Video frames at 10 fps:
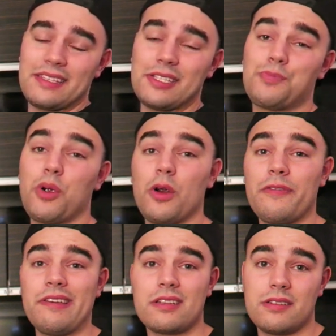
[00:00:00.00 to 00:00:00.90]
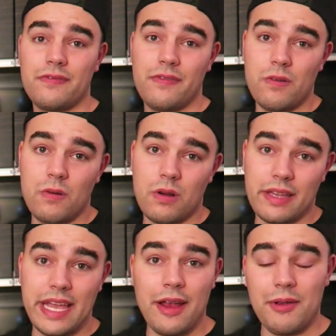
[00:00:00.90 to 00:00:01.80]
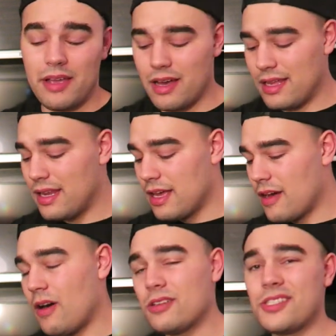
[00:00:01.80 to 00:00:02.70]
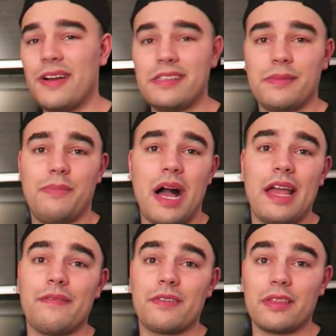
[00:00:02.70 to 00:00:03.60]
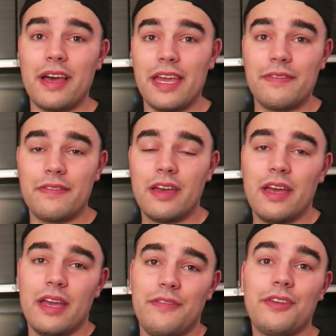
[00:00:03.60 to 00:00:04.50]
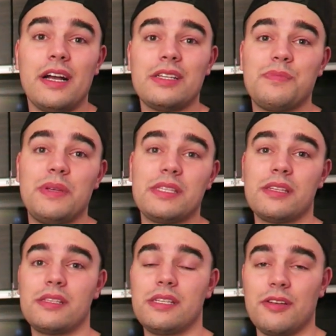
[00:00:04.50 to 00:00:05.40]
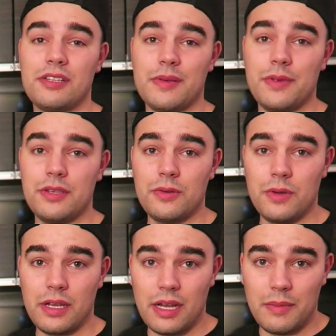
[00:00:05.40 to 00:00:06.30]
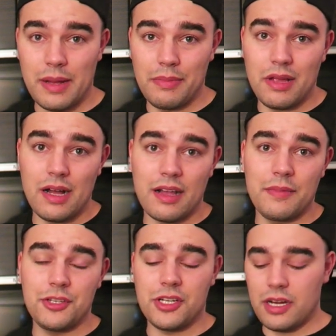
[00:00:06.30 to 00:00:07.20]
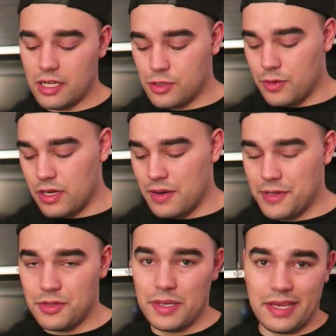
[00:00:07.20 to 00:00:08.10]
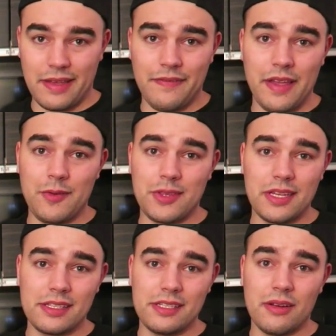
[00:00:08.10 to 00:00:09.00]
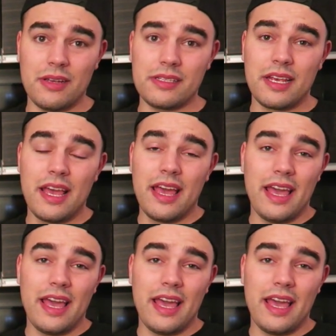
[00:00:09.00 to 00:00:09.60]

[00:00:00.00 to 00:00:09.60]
This is perfect for carry-on. Also has a buy it for life. If you guys missed the series I've been doing on my blog, I've been sharing on Twitter, I've been doing like a favorite thing series.